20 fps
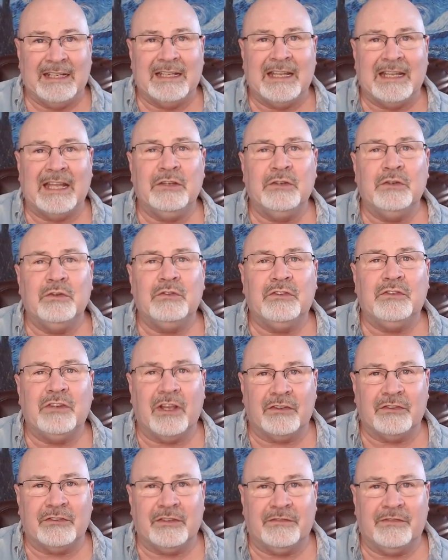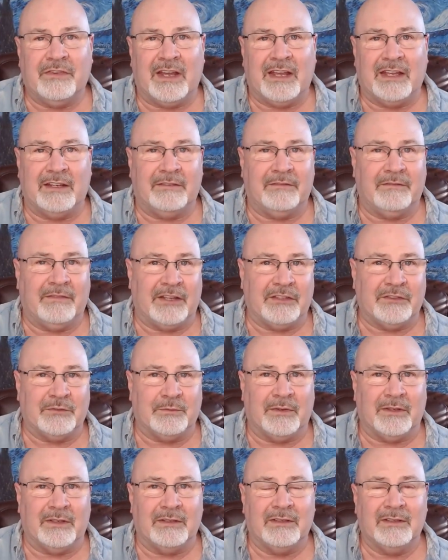Can you justify an
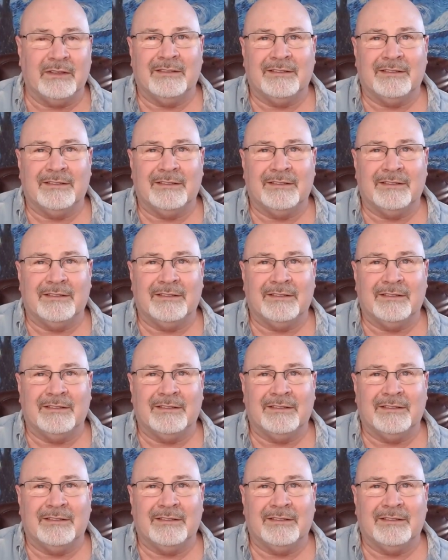investment?